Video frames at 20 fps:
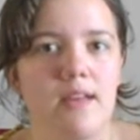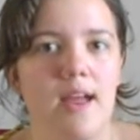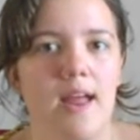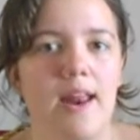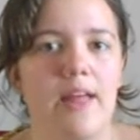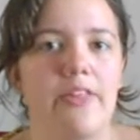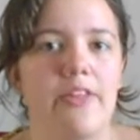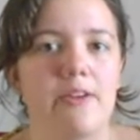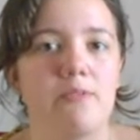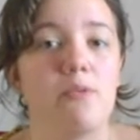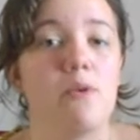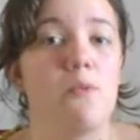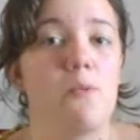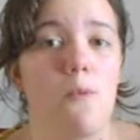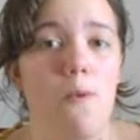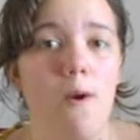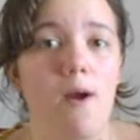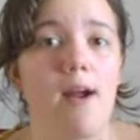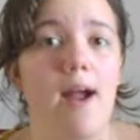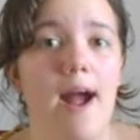And I think we
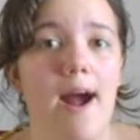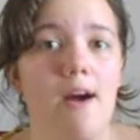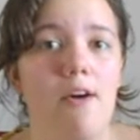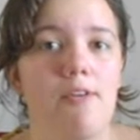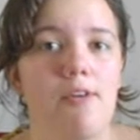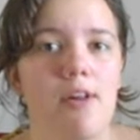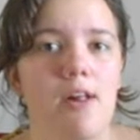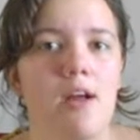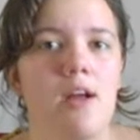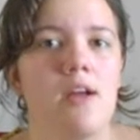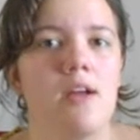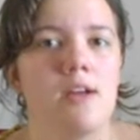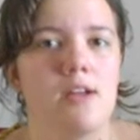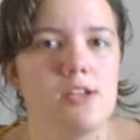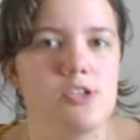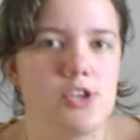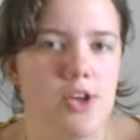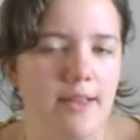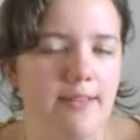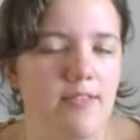wore out
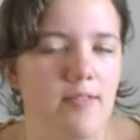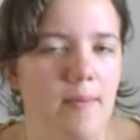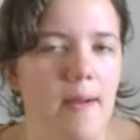just